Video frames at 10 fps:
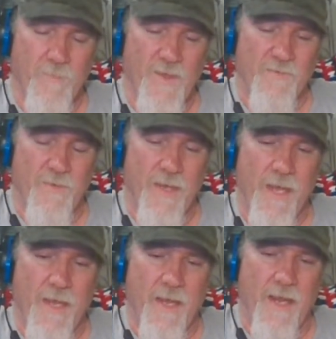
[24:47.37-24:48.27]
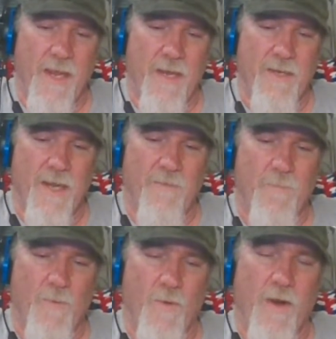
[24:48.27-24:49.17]
so yeah, and I've
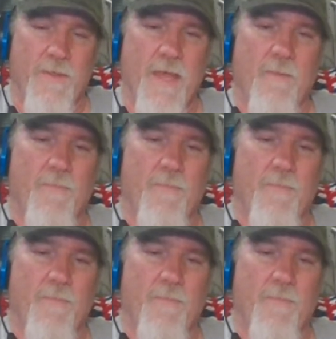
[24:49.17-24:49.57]
been wearing that